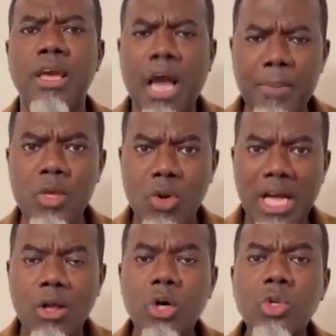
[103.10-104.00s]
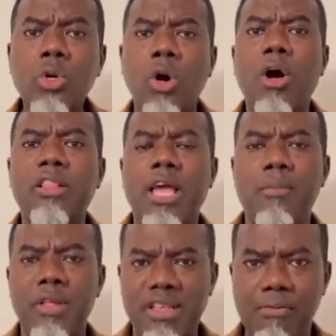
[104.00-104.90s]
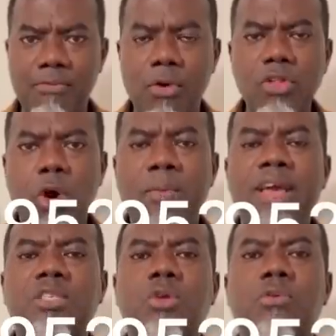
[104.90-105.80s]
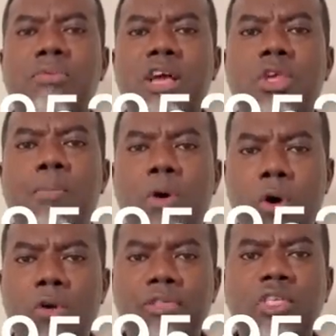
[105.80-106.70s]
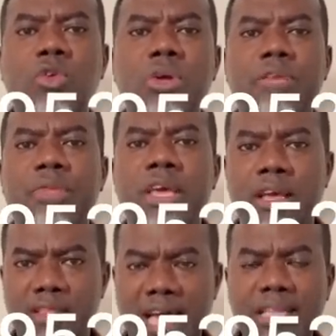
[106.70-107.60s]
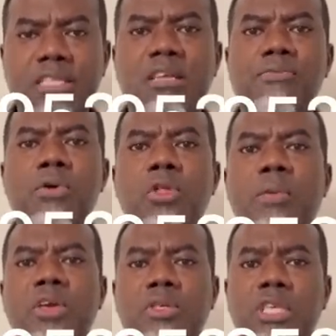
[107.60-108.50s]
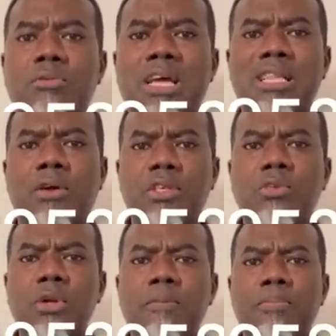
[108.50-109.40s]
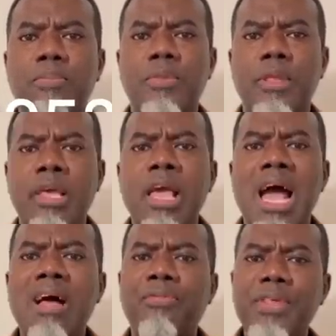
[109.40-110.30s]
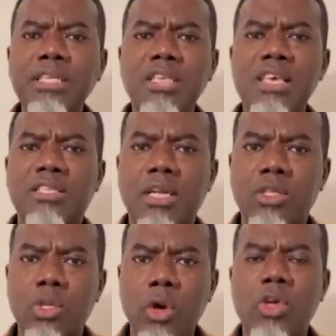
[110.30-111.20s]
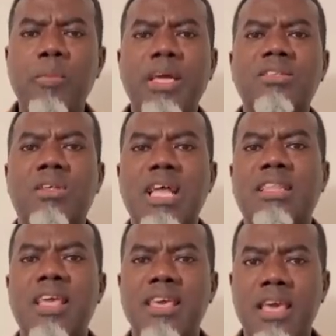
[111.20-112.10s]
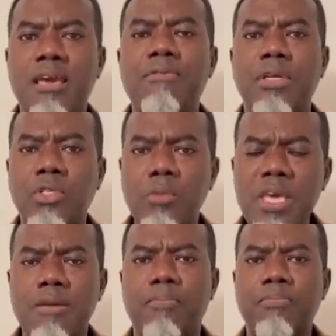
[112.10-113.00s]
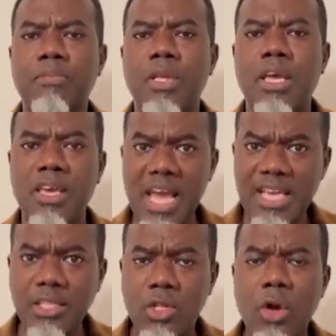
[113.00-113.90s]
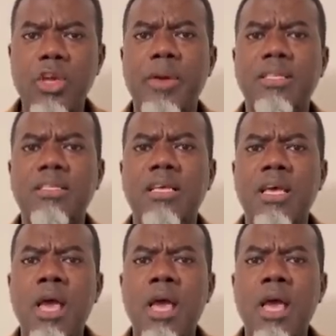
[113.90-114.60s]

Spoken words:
I mean, you can also call them. Their phone number is going to flash up on the screen. That is their phone number you're seeing right now on the screen. And this is the document that they gave to me. Here's the document.